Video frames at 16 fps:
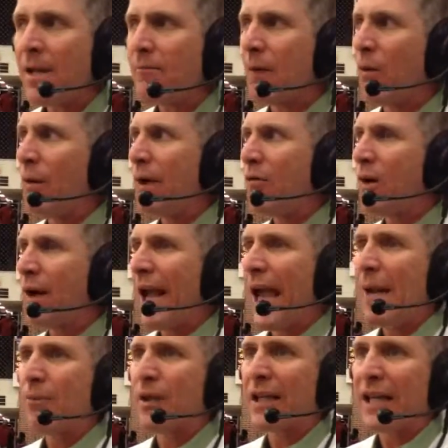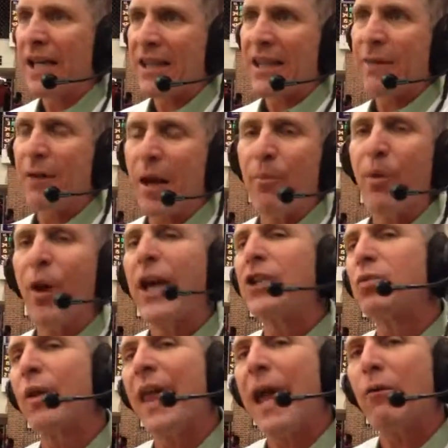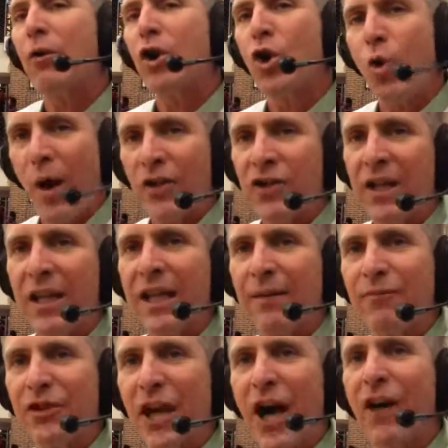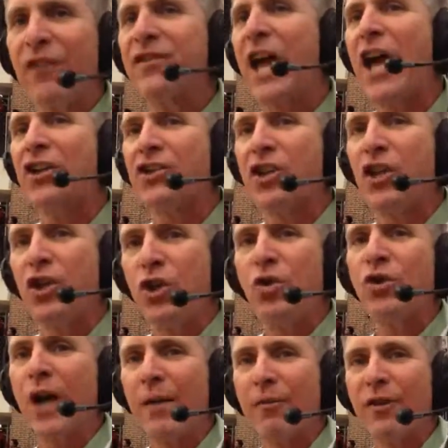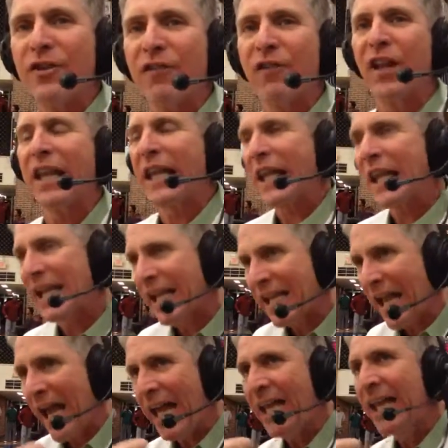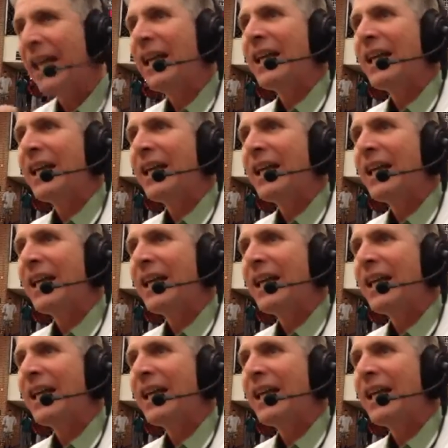but we were able to get them in a place where they were questioning themselves as the newcomers of the league again.